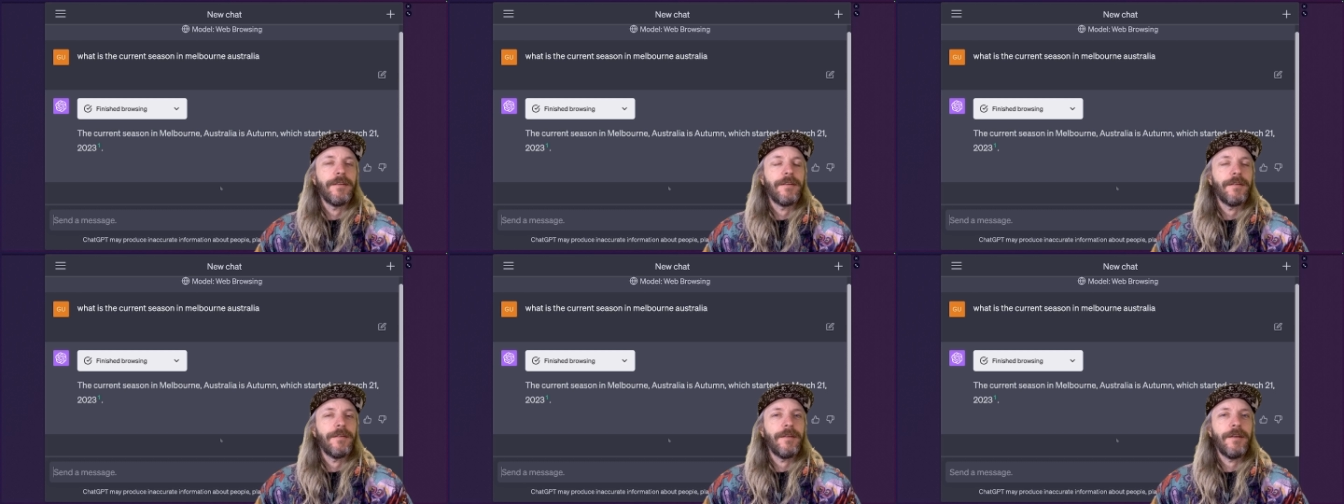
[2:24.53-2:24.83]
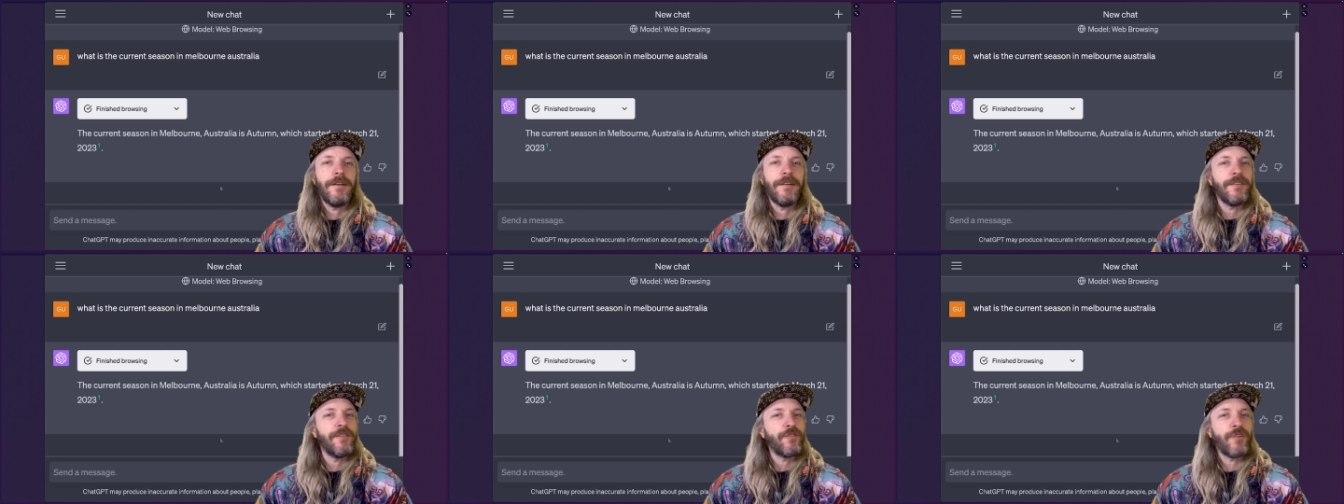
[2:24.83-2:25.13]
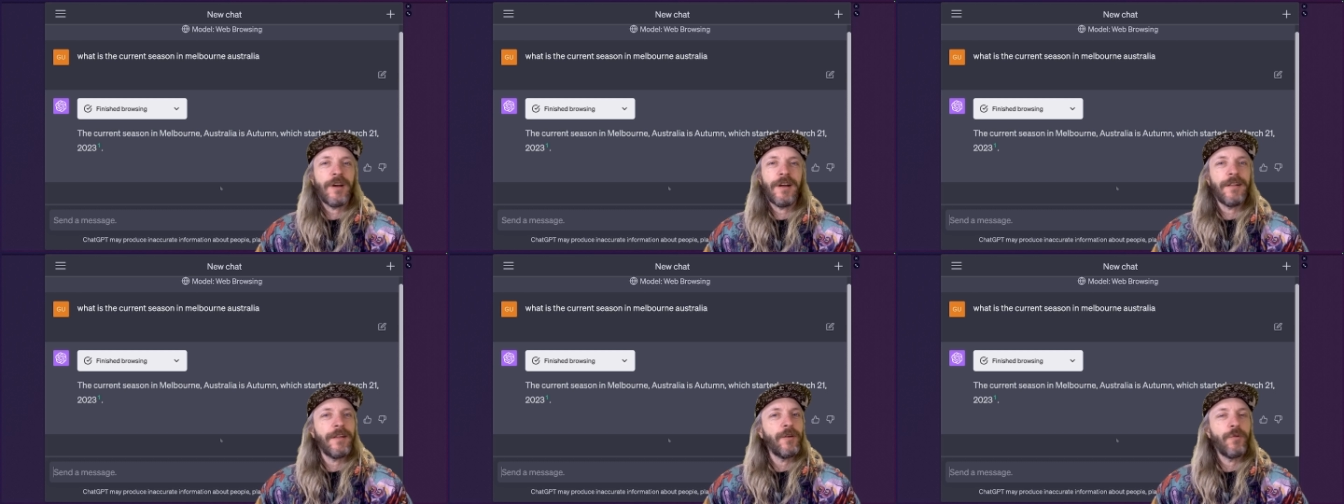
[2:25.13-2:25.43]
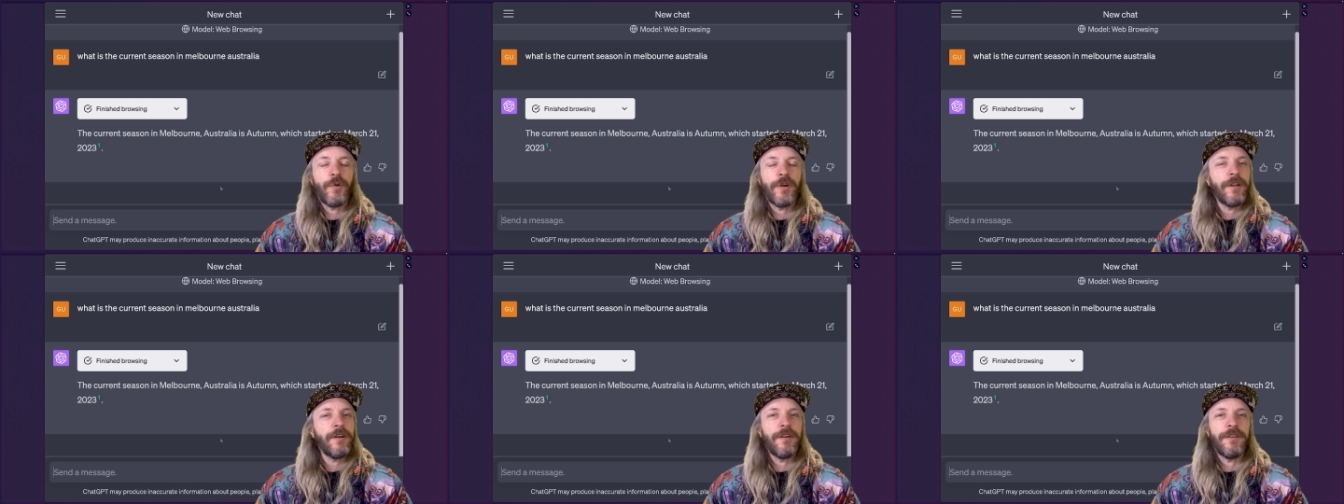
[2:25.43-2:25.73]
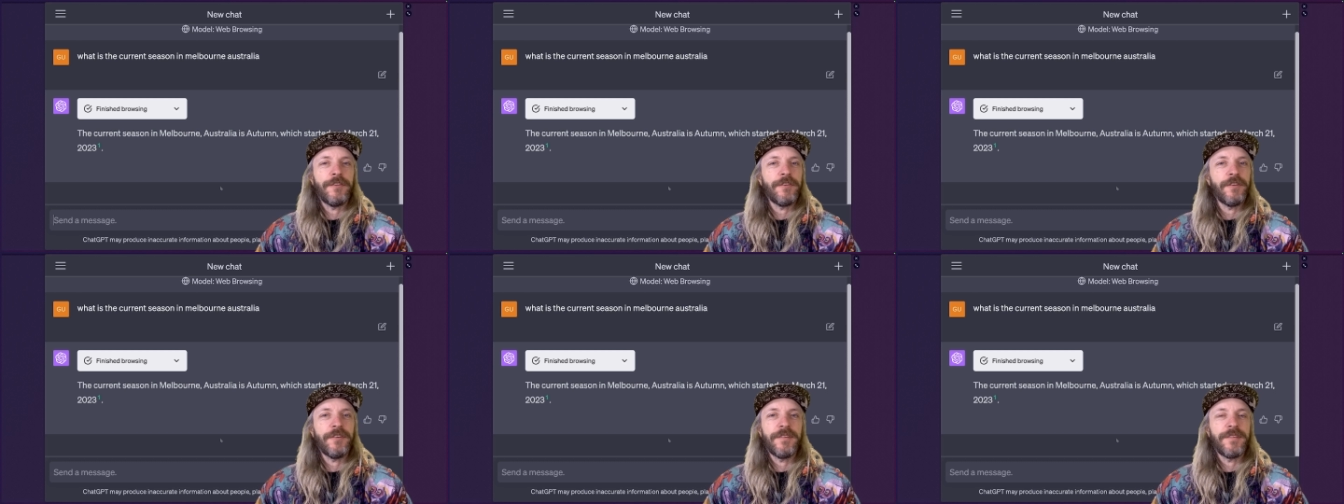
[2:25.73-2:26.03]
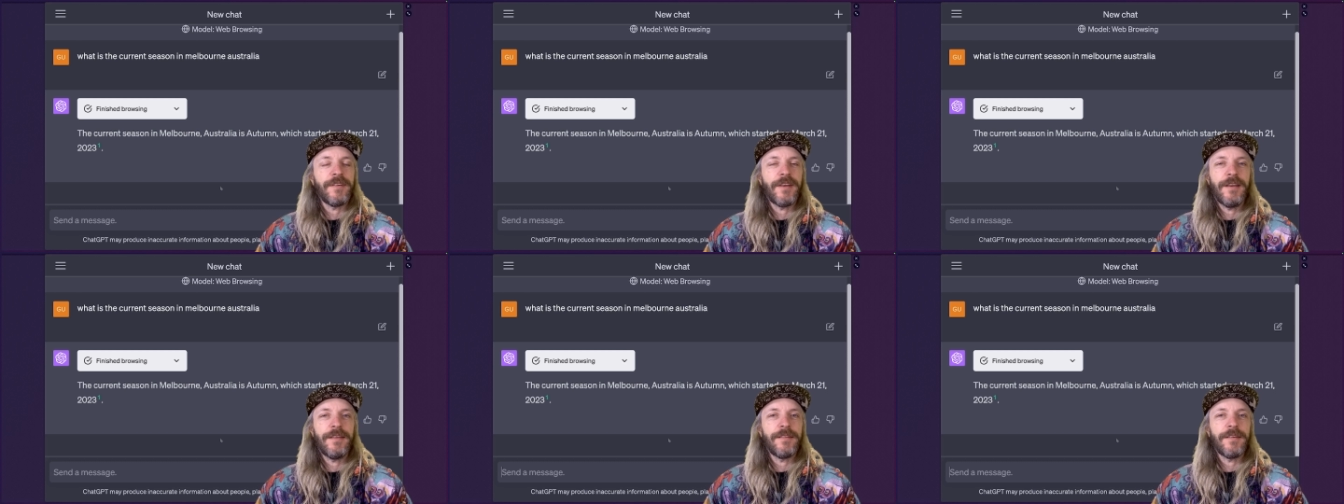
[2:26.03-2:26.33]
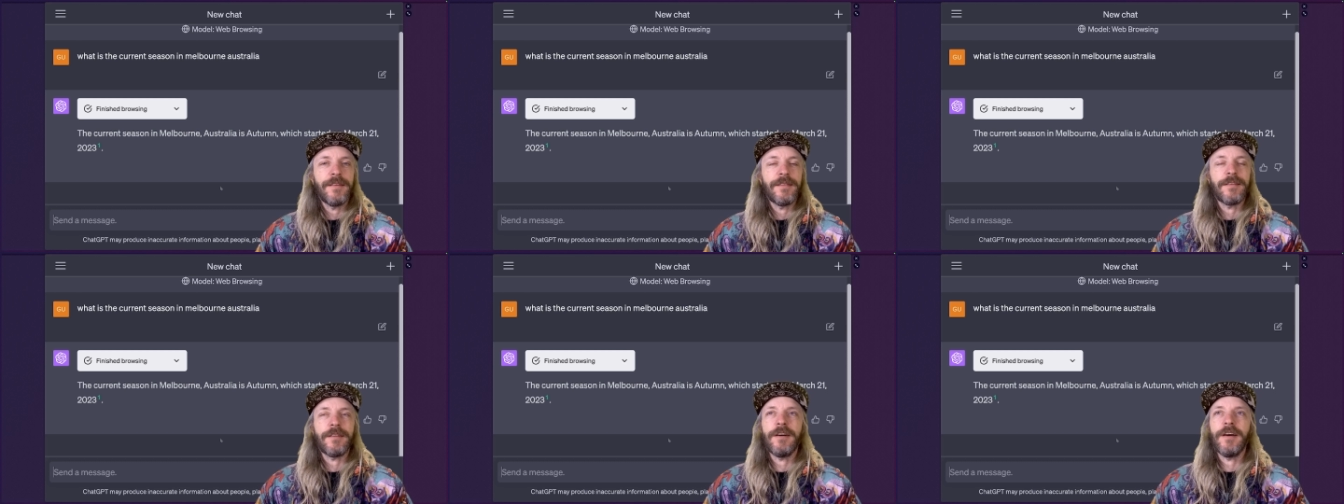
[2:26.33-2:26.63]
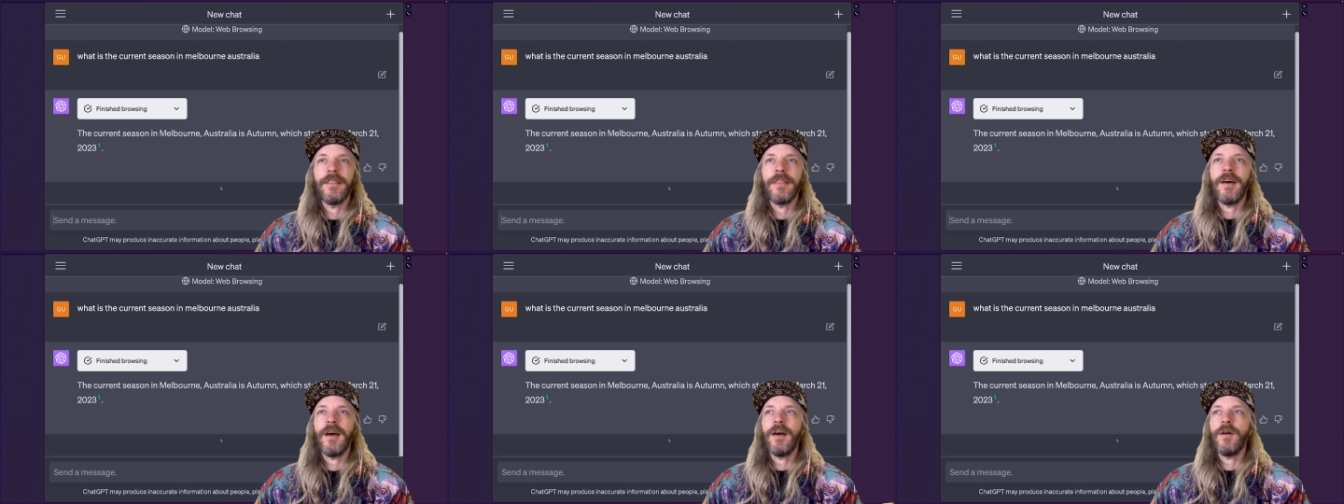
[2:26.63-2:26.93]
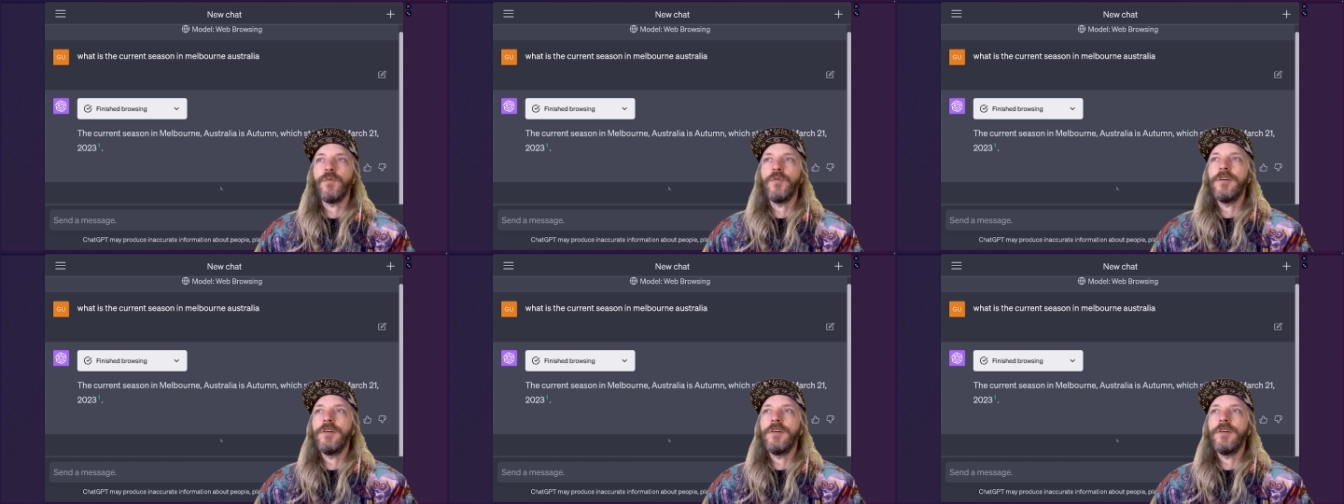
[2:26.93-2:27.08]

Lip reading: In Australia, we don't do seasons like that.